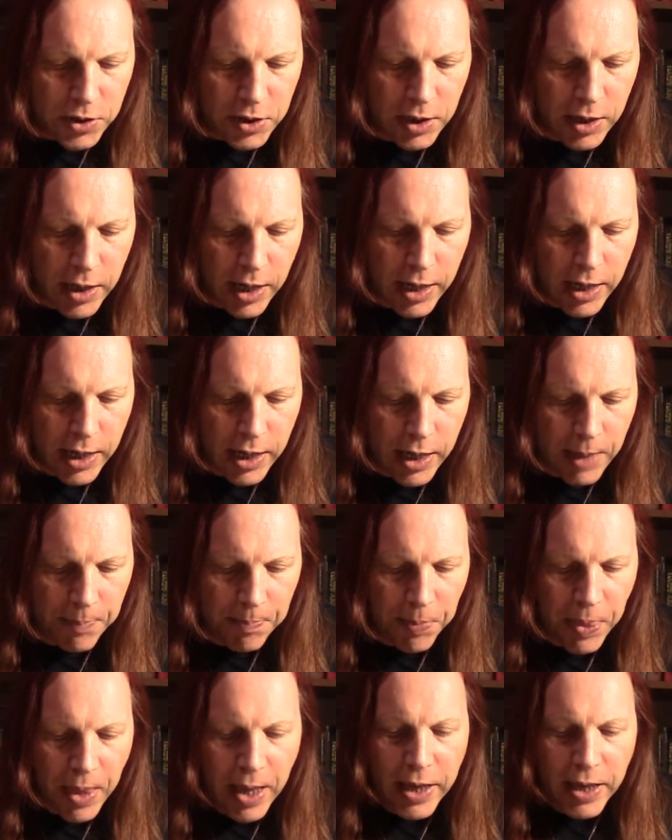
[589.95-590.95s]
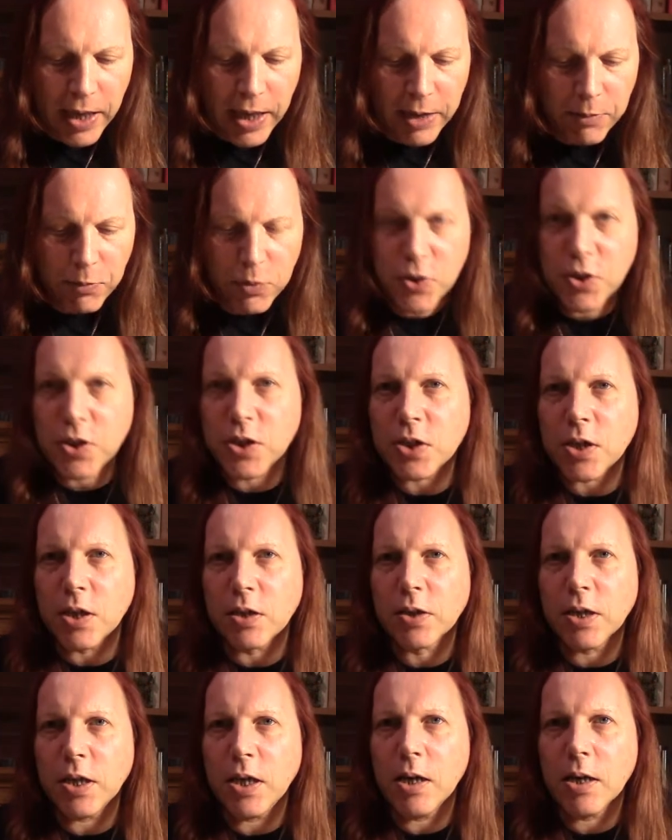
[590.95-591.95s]
It was
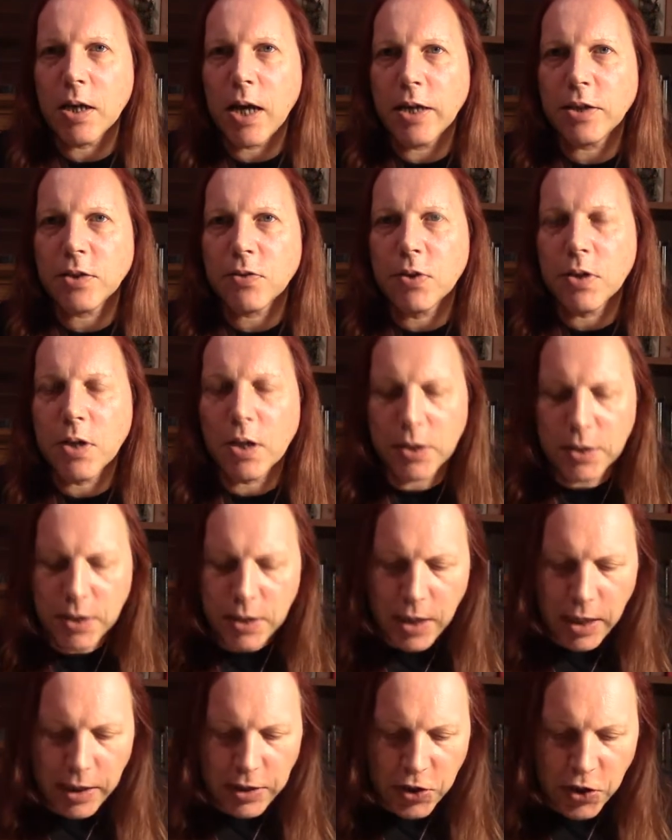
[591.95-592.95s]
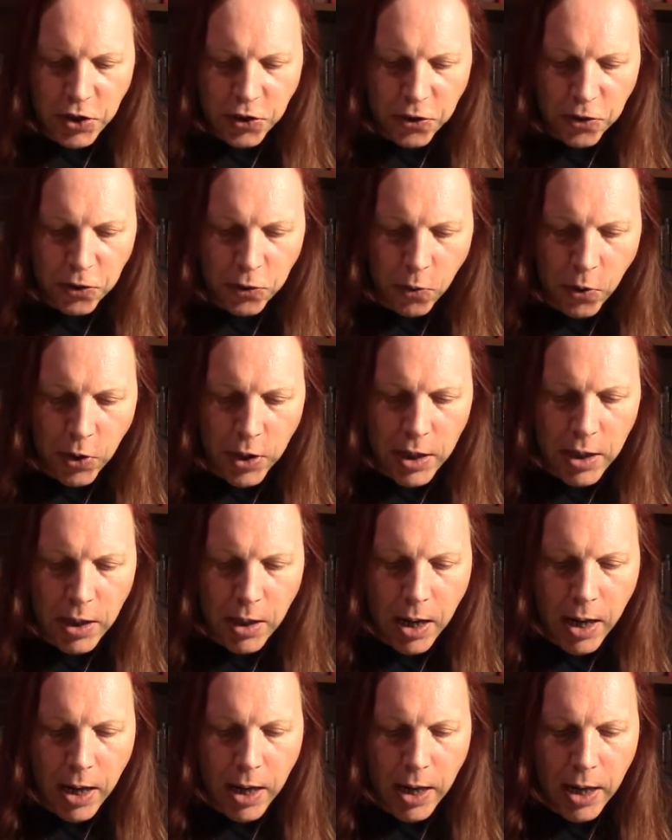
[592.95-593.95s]
distilled a year later in 1983
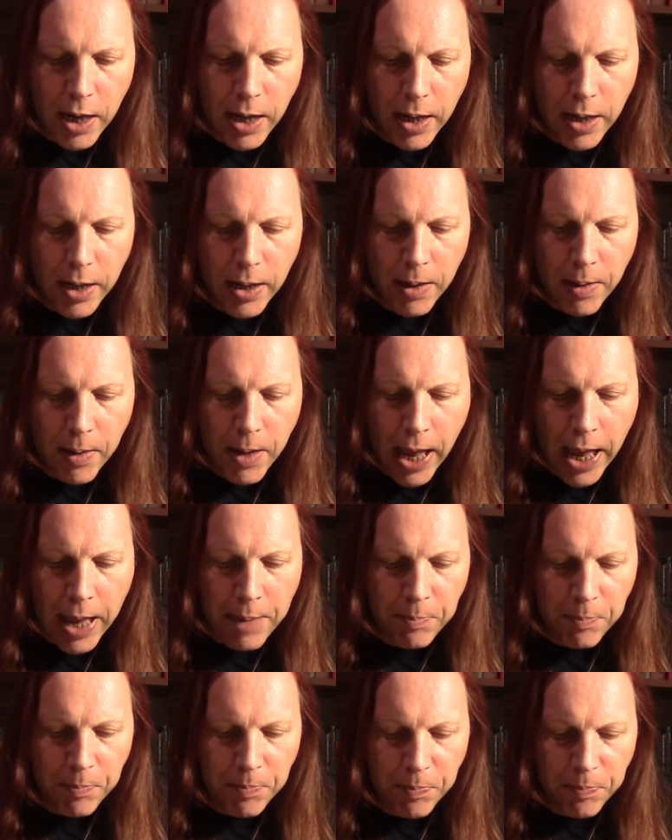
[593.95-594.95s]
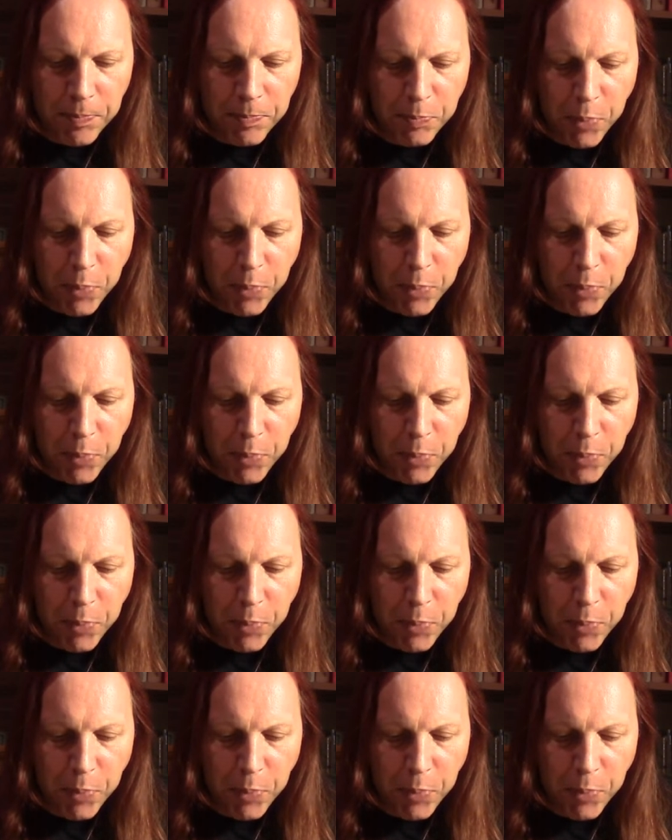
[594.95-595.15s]
and